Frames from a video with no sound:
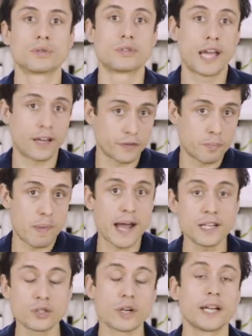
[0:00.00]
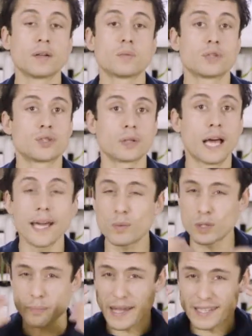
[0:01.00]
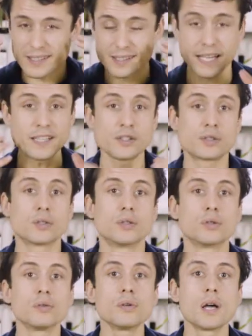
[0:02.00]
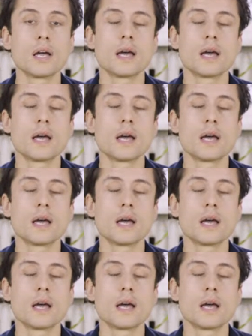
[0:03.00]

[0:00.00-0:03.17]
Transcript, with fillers: to take from my training what you like, what makes sense to you,